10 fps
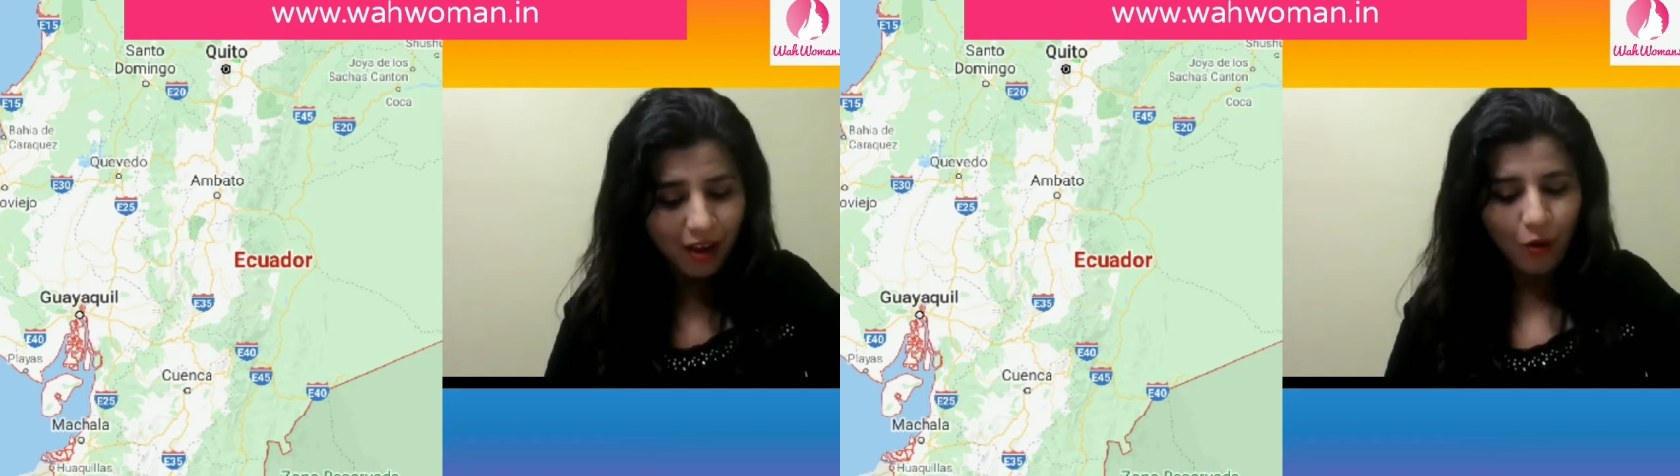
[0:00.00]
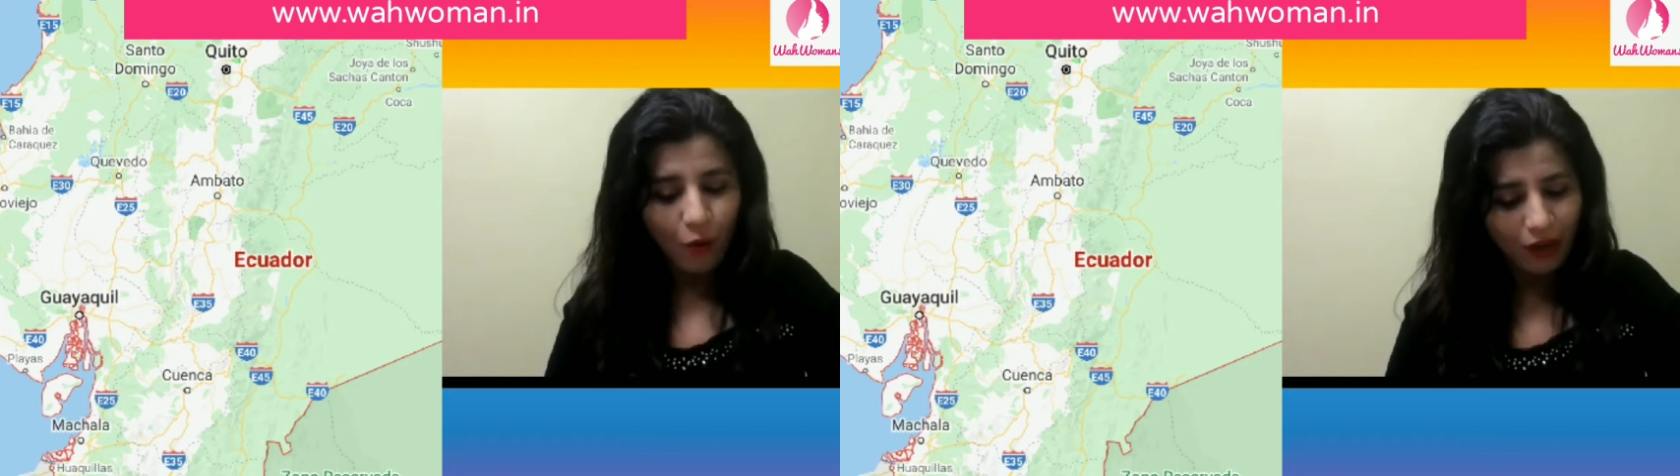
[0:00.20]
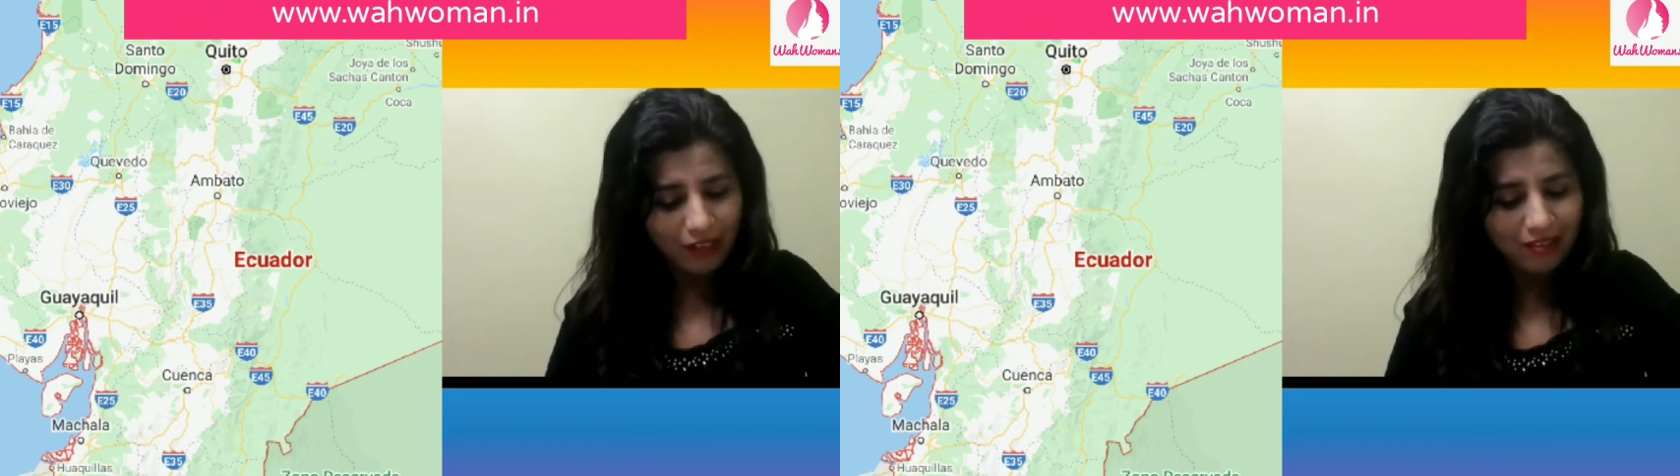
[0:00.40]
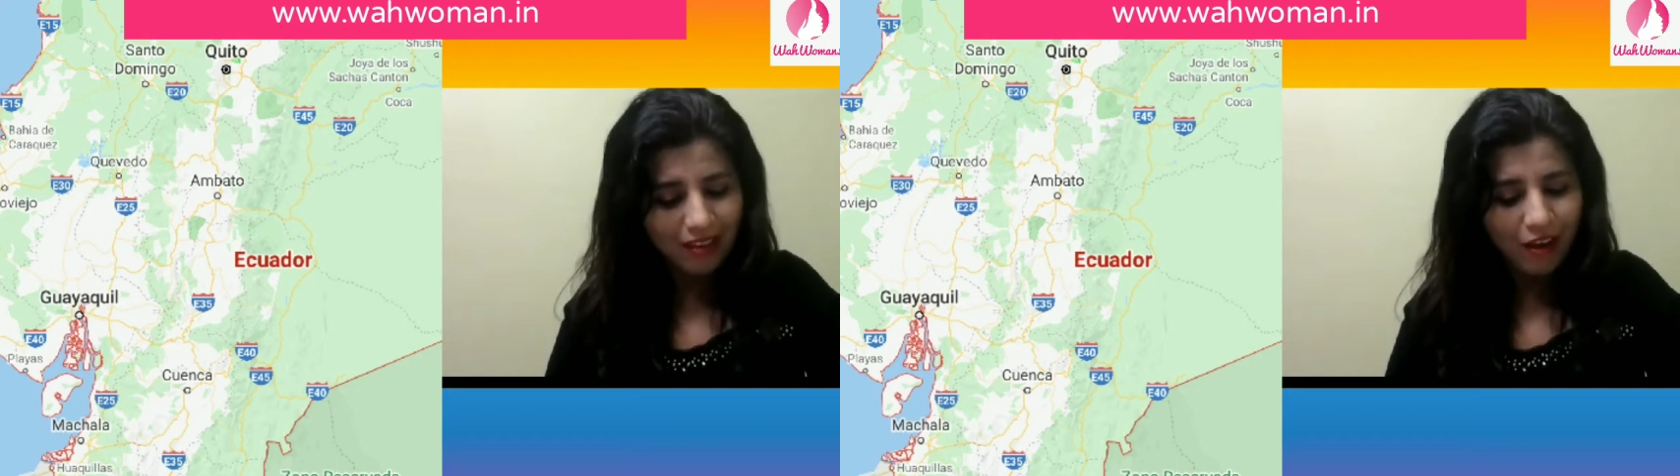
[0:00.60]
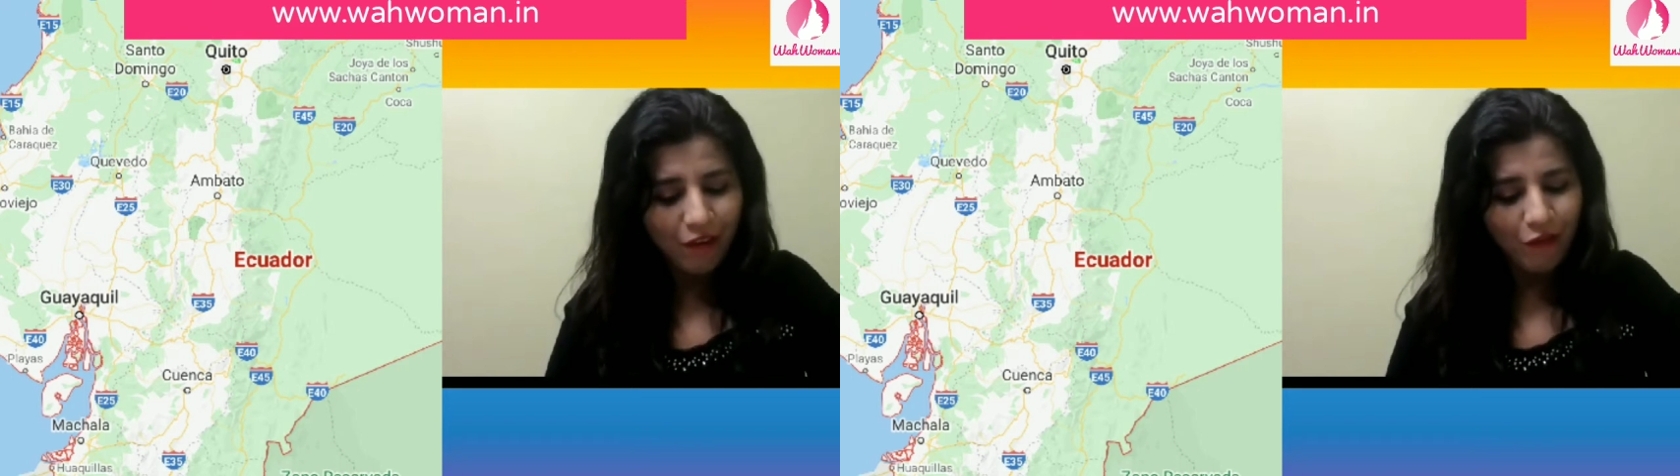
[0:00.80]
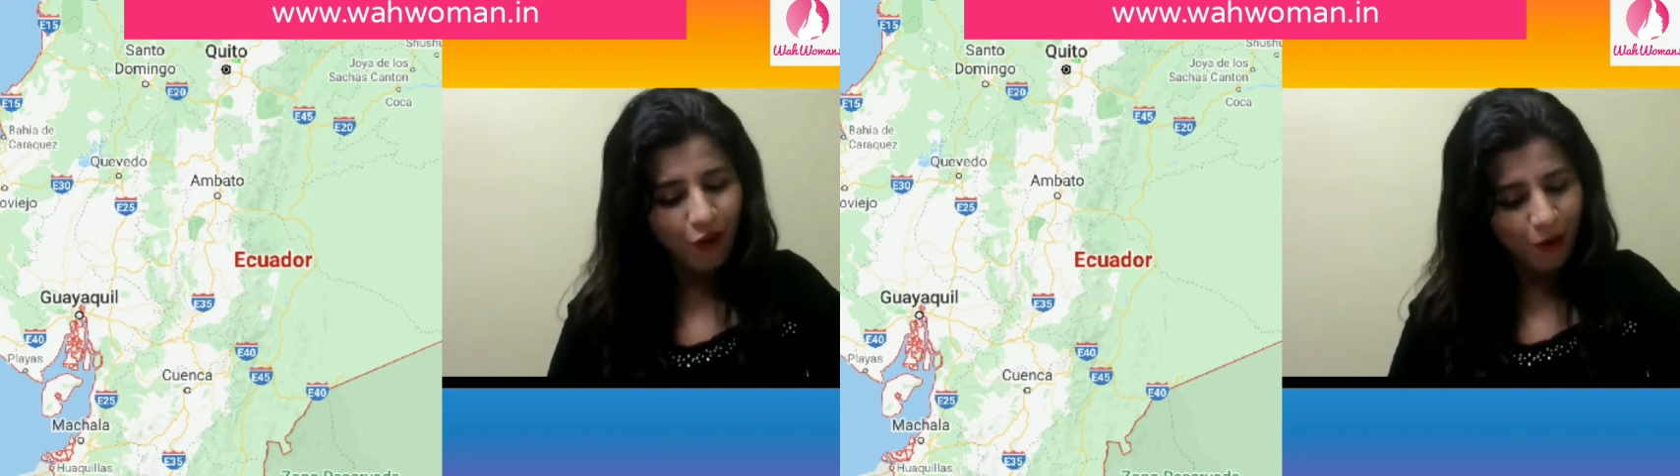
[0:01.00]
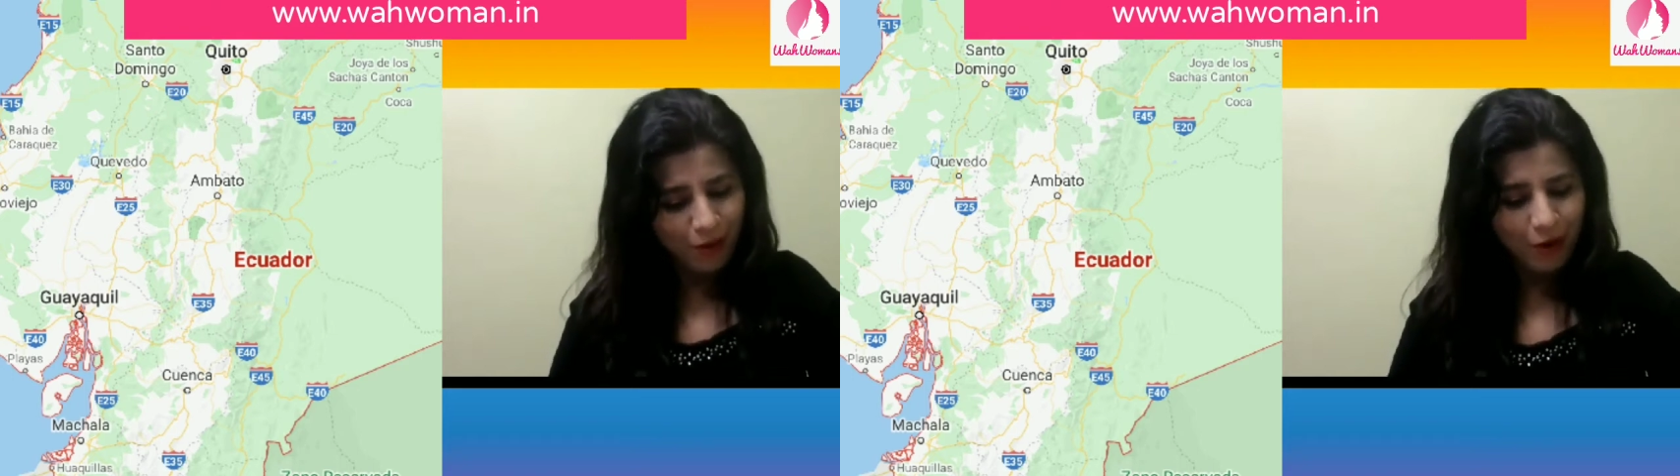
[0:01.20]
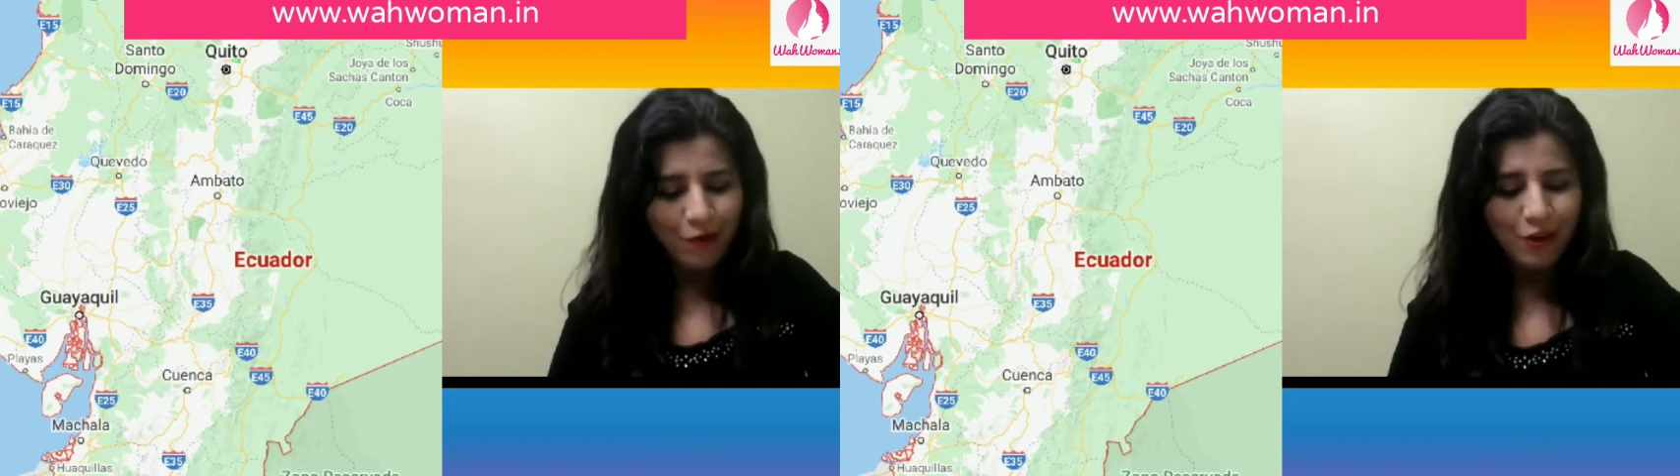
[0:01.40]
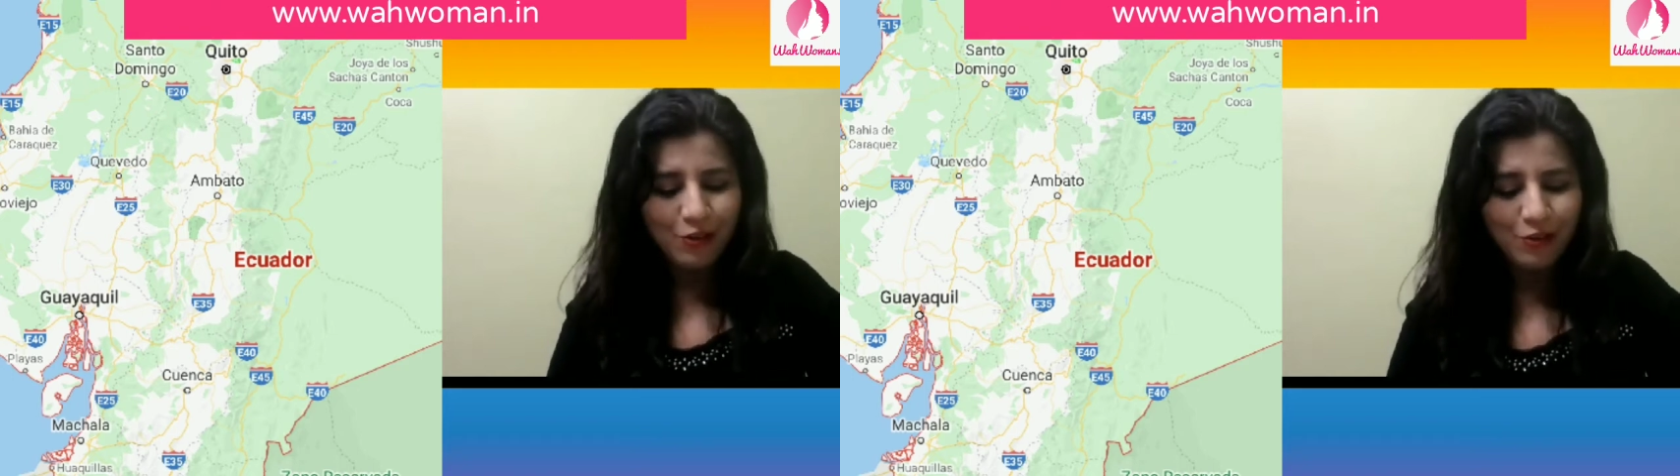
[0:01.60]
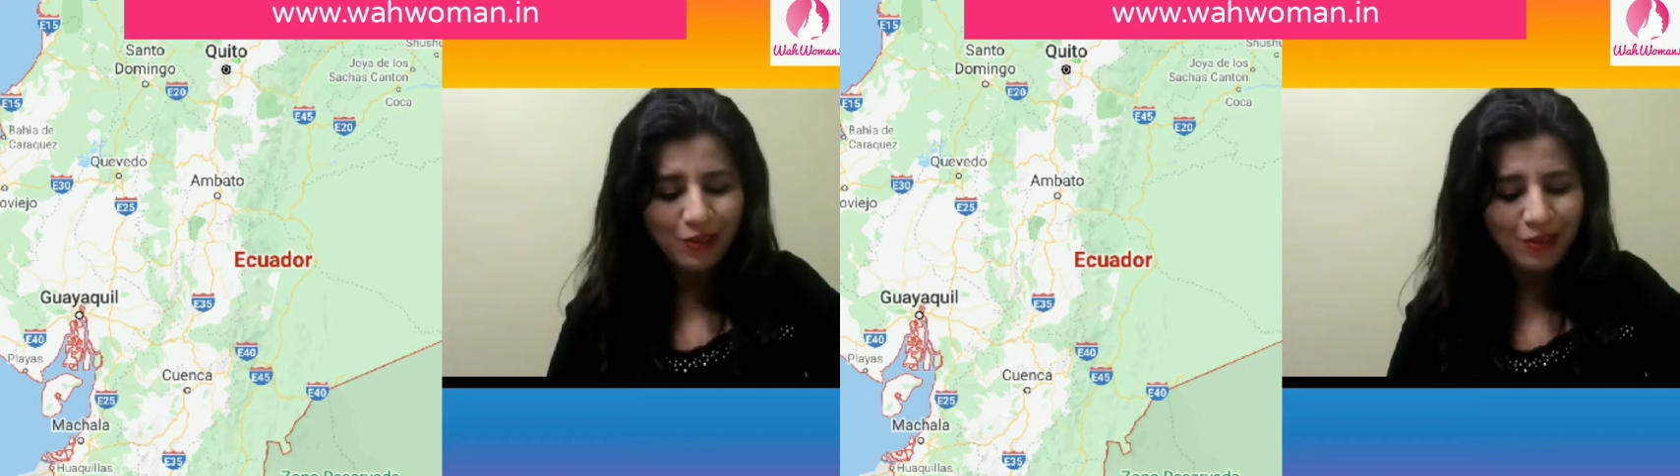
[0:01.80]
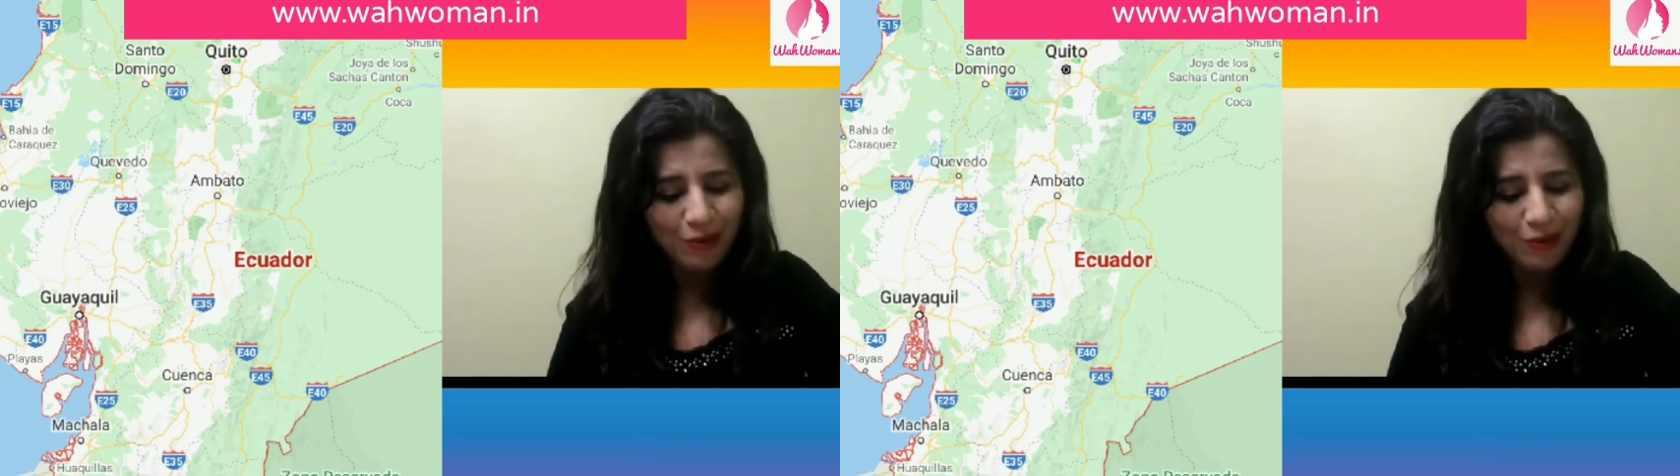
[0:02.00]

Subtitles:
Loayza from Ecuador,